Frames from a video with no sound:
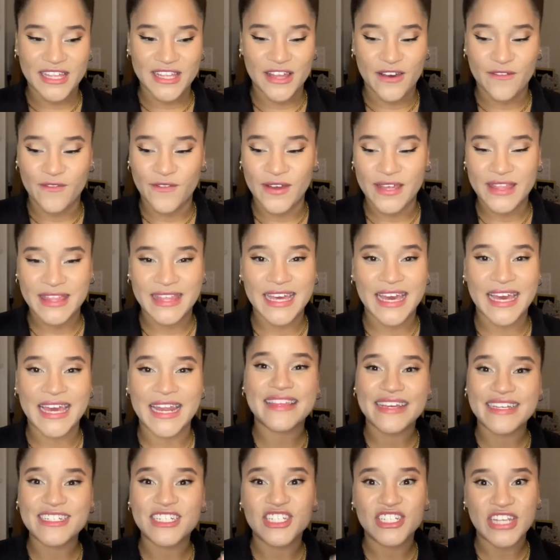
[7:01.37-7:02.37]
love with it.
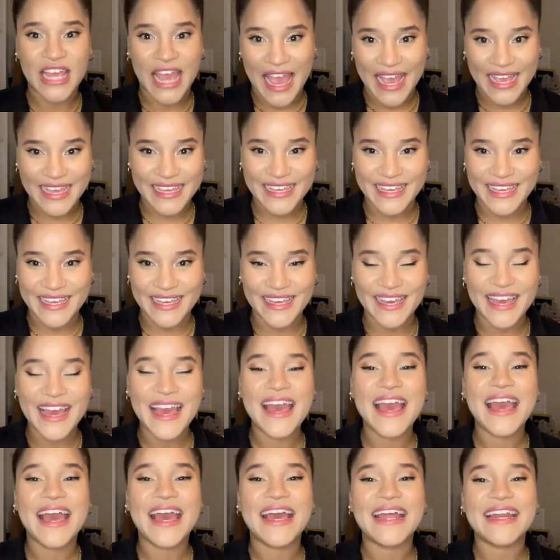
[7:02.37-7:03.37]
The Jackie
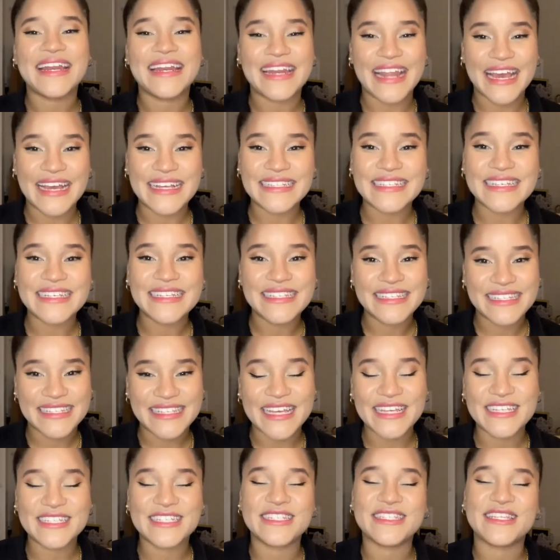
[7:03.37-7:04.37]

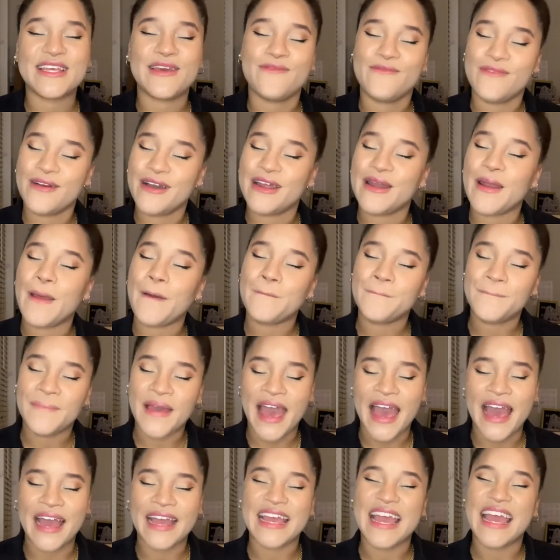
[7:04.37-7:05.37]
1961
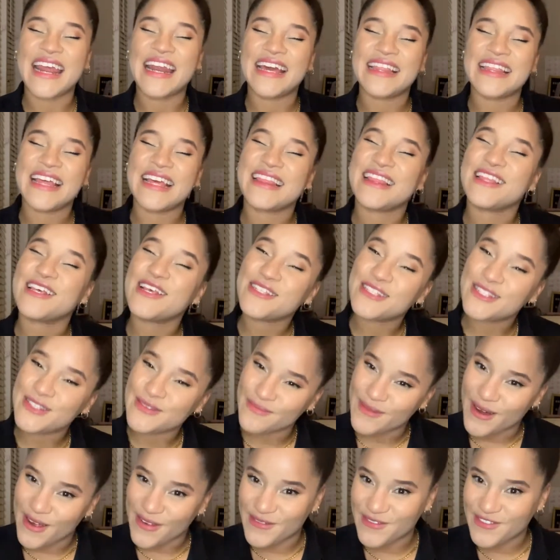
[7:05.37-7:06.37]
bag, and I like the
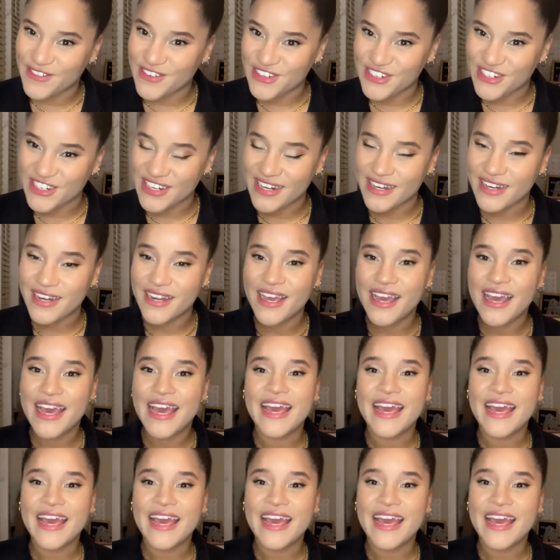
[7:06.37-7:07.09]
small version.